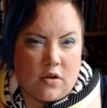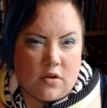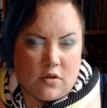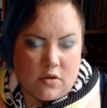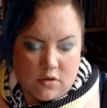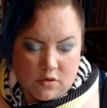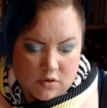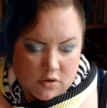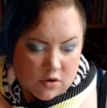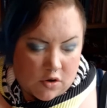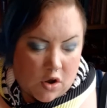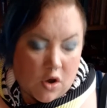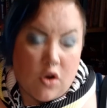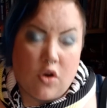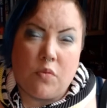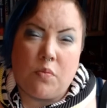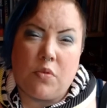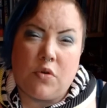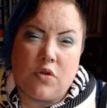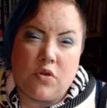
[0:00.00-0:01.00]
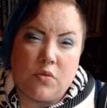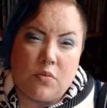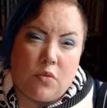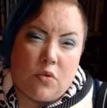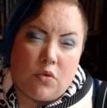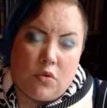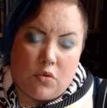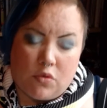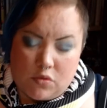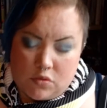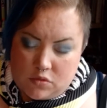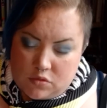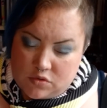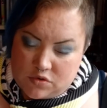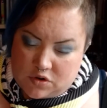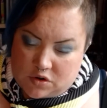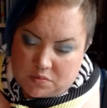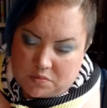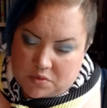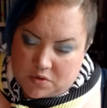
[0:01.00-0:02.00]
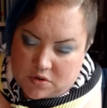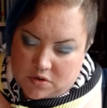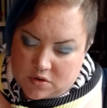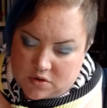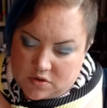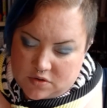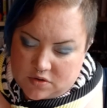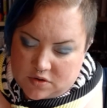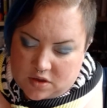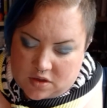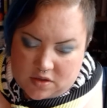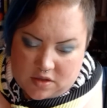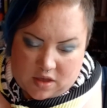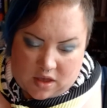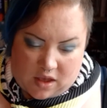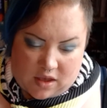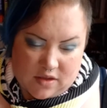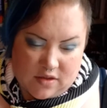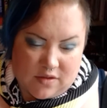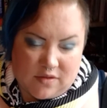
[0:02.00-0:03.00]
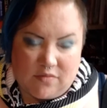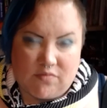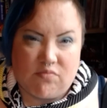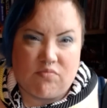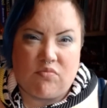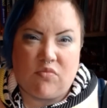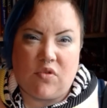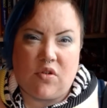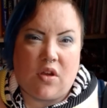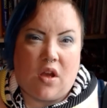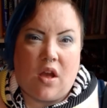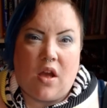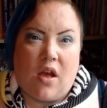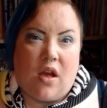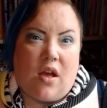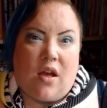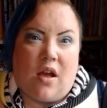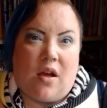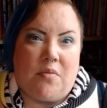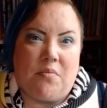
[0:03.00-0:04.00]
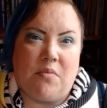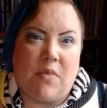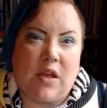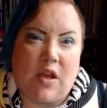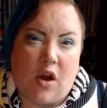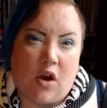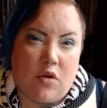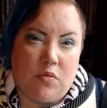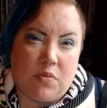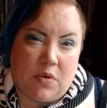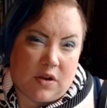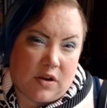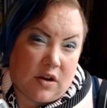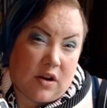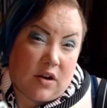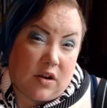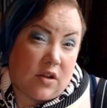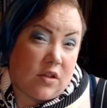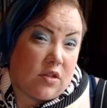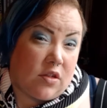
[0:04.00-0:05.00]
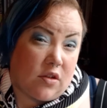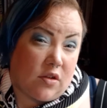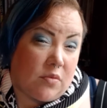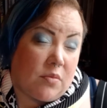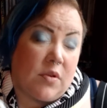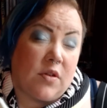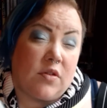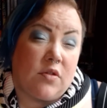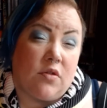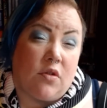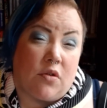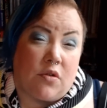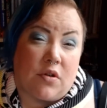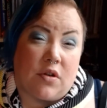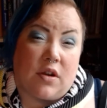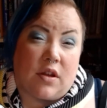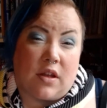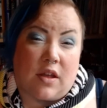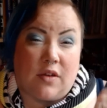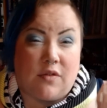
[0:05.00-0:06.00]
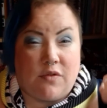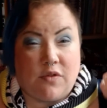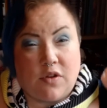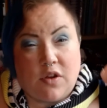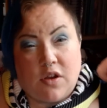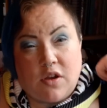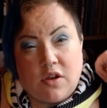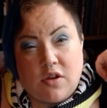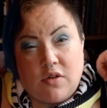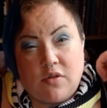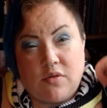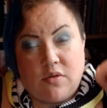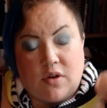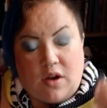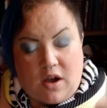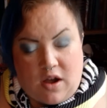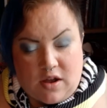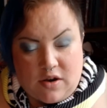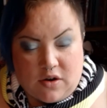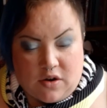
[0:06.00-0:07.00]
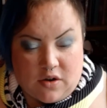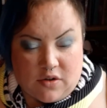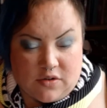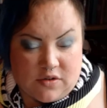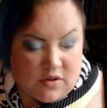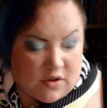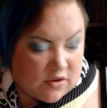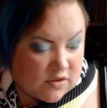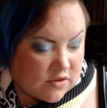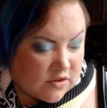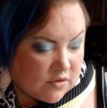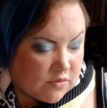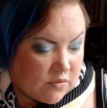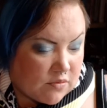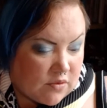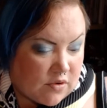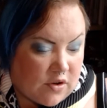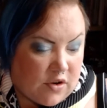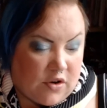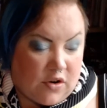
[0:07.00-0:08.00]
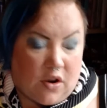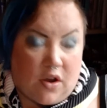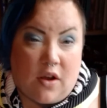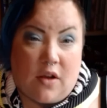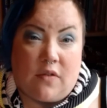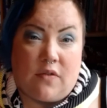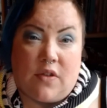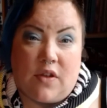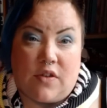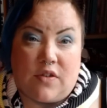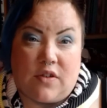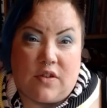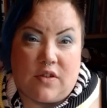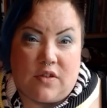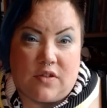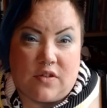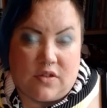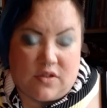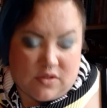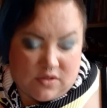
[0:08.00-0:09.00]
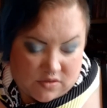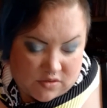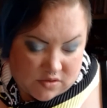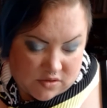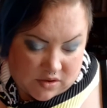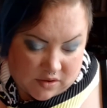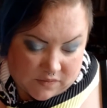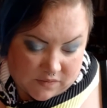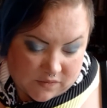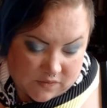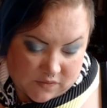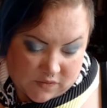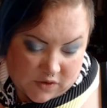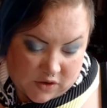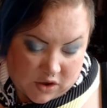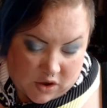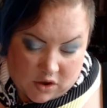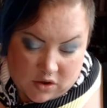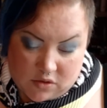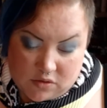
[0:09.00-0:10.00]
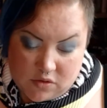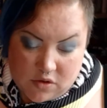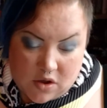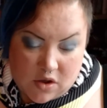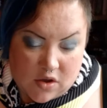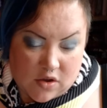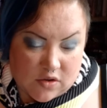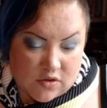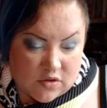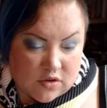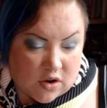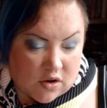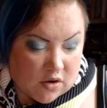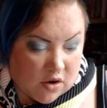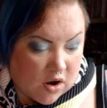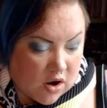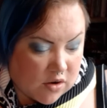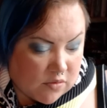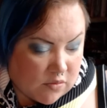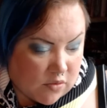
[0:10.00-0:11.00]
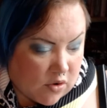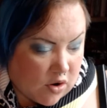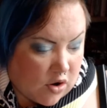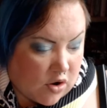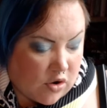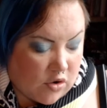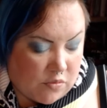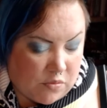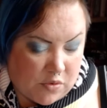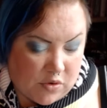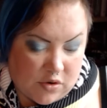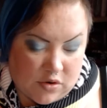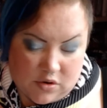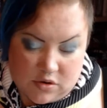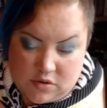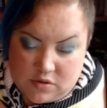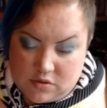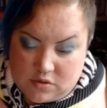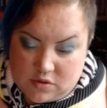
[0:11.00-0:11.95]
not gonna open them all, just because that me opening them is not gonna give you an answer as to, you know, if this is something for you. So I will open,